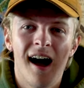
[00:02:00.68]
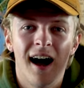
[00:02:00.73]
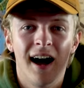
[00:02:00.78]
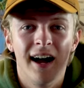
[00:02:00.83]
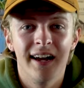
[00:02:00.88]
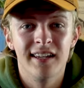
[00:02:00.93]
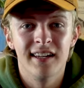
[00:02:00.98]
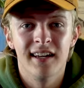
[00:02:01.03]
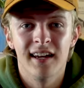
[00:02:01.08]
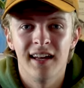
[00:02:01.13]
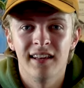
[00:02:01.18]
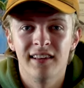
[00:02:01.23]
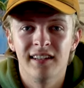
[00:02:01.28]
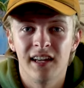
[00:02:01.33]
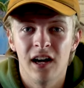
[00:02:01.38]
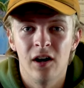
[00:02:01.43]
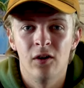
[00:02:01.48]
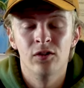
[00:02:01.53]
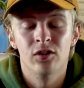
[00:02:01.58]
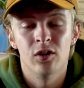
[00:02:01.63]
I can't
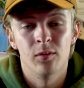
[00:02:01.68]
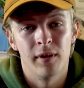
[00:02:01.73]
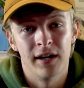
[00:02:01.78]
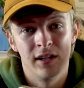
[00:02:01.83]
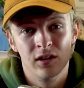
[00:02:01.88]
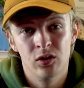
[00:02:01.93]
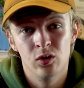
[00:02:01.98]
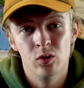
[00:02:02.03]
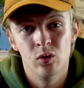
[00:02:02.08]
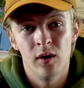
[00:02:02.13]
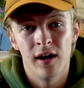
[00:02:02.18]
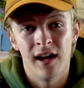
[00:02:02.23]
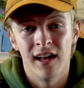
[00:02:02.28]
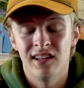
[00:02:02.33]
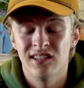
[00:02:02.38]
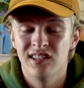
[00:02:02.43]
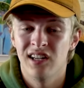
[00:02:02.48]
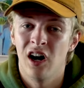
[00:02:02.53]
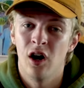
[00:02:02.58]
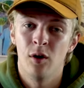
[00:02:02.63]
count on my two
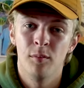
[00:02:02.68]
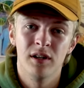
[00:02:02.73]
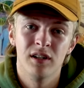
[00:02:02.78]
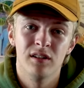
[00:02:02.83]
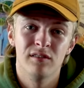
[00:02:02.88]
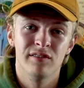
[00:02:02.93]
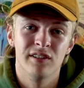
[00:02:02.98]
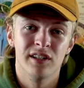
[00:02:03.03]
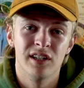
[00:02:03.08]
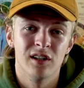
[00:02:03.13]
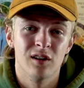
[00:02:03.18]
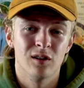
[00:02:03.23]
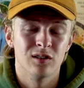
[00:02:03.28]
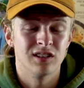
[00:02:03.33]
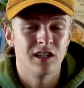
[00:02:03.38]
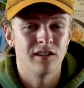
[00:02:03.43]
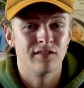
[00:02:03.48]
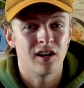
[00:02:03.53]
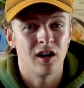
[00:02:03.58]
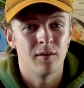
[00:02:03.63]
hands how many
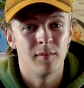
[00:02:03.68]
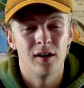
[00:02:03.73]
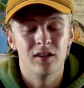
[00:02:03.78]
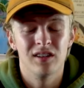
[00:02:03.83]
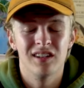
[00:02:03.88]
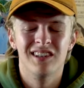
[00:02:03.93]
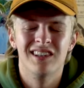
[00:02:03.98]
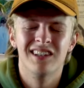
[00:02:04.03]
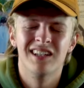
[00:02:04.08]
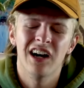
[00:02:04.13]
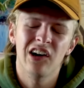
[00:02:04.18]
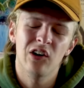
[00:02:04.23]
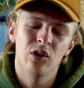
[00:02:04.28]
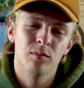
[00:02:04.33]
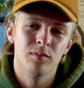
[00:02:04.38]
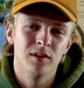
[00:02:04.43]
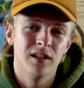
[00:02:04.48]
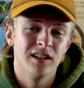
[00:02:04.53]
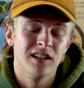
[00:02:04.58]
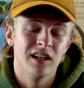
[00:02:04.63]
videos have come out
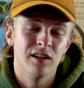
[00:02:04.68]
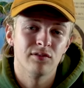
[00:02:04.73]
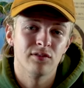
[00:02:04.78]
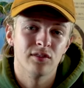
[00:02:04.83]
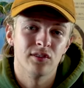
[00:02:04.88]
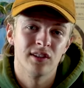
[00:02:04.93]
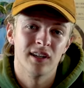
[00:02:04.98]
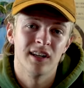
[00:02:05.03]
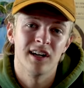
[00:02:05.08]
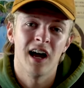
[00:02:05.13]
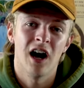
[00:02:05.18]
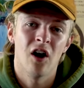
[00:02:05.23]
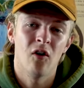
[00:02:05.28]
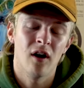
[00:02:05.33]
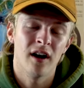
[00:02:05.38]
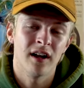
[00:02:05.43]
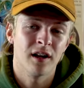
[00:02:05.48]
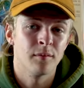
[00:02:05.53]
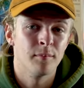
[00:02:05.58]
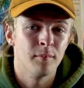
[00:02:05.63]
terribly different than how
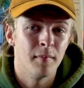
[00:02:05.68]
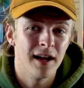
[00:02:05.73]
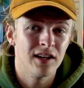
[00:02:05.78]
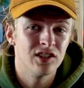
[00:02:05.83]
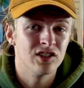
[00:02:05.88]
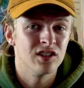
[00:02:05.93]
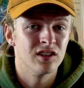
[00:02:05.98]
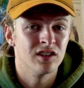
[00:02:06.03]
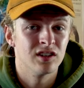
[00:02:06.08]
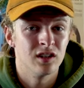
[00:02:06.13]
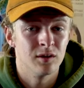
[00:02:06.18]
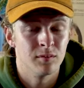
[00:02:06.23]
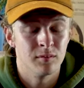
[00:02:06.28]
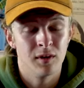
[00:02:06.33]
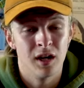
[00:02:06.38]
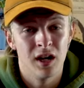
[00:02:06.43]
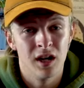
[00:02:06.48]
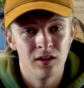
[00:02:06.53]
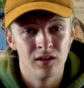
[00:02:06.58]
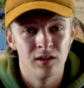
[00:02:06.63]
I imagined them
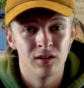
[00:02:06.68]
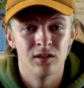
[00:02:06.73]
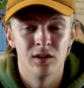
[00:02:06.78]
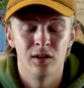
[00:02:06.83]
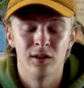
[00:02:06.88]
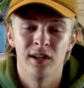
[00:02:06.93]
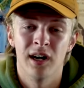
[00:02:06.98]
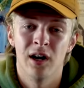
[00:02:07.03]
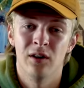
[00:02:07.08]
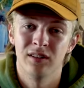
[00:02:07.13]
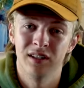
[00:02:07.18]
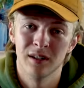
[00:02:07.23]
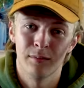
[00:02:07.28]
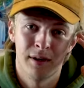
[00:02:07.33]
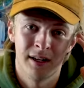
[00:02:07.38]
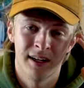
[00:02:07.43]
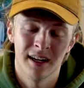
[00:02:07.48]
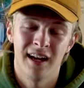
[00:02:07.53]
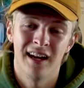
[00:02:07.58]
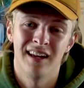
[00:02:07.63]
to turn out in
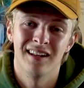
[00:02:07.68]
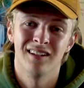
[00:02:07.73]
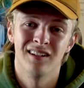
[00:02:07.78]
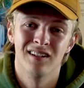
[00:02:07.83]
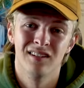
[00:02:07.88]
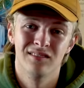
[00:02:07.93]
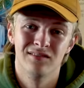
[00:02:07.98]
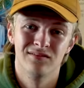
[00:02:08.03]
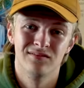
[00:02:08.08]
my head.